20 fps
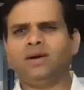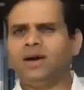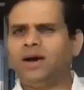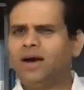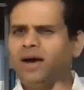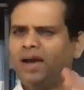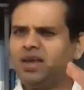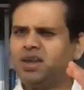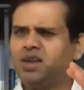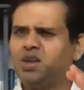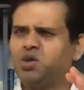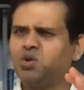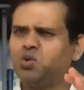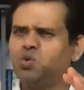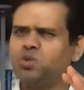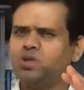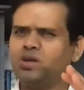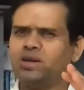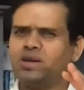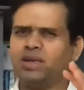I
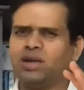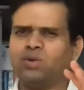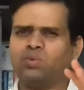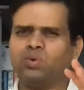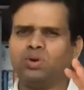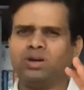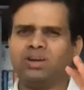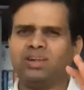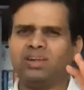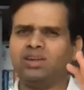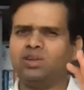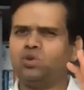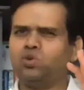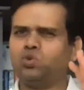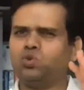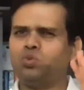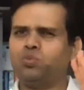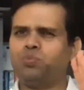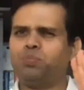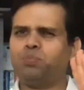knew that I would need
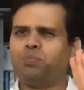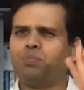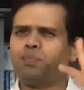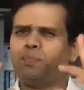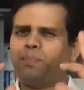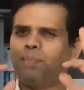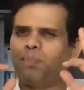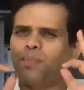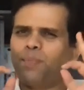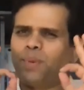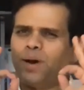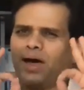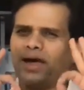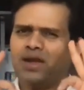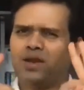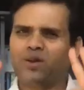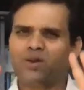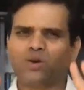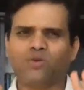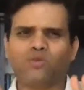to
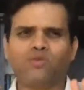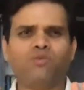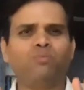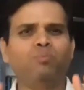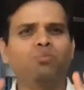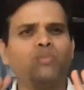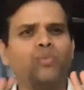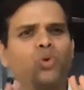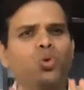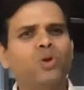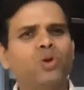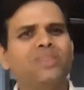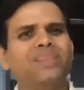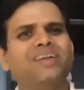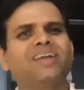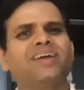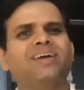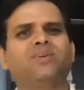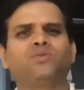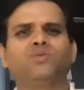bite off more
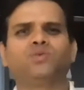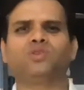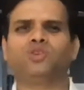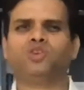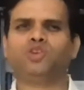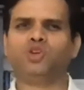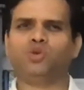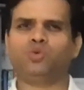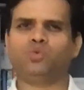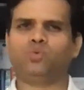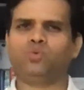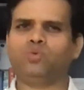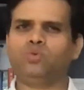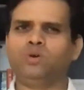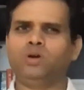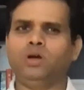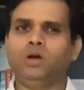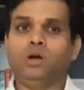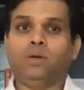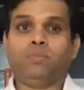than I could chew.
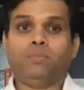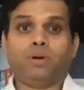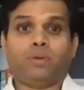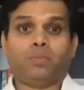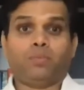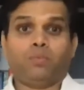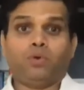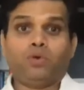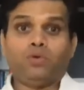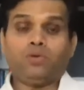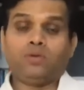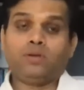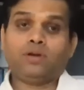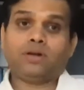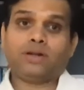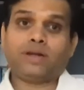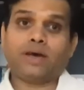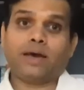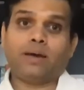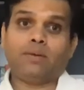But most of the
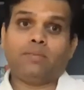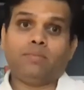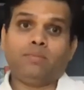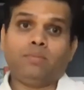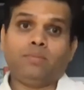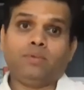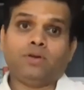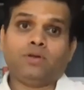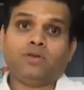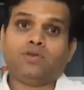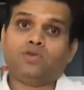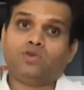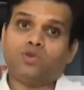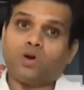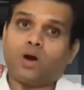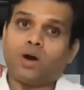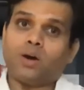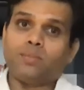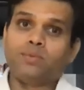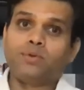time,
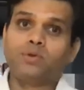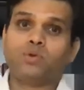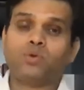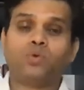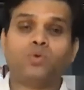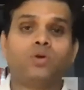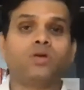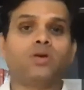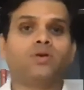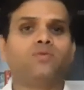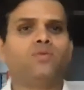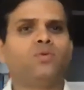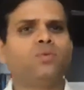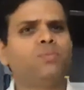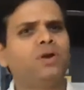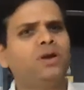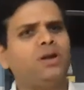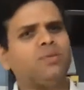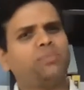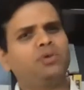jobs don't give you
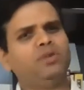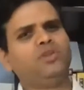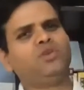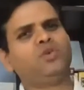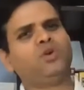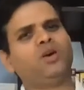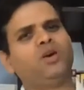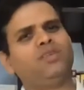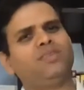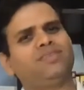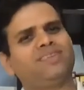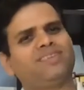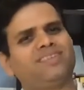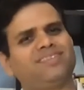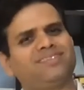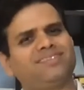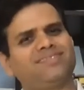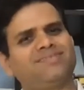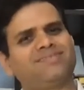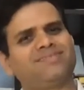multiple
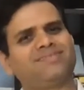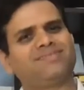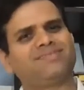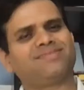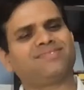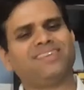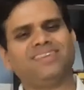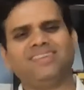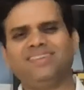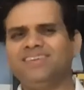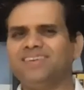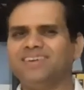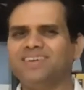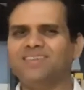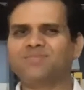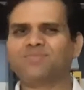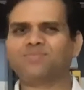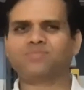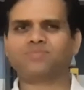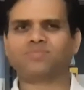choices, isn't
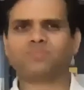it?